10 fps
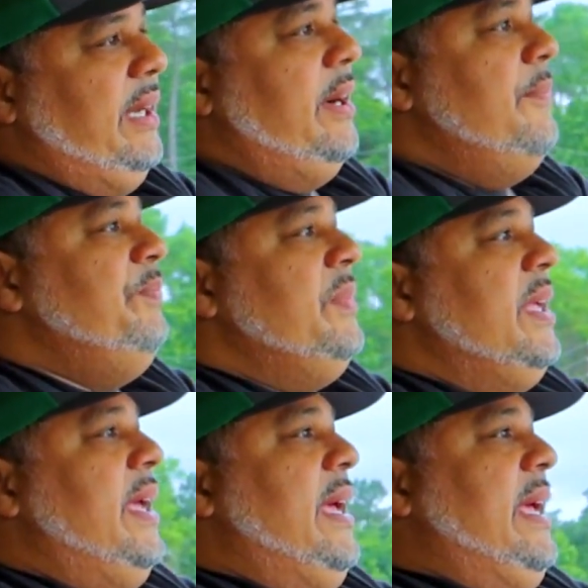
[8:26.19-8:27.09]
there.
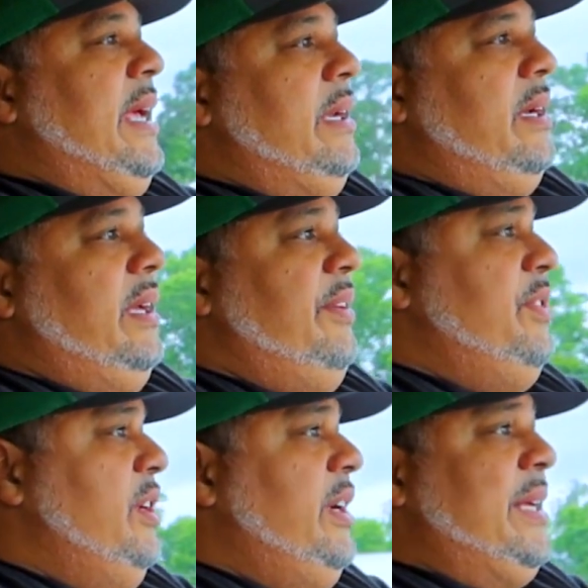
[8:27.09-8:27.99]
And if
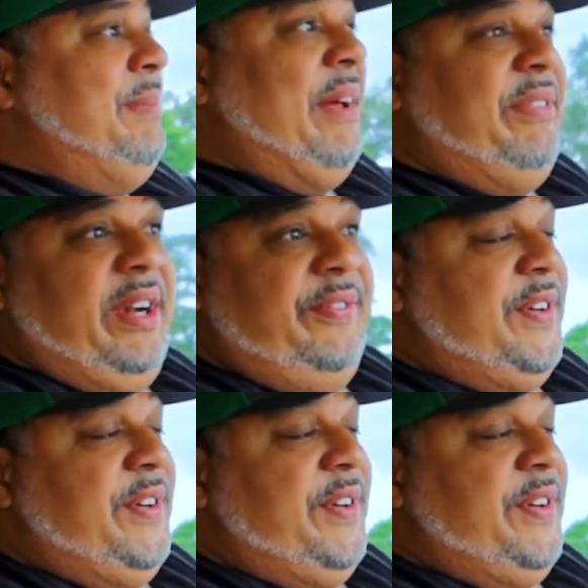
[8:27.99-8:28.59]
you look at my very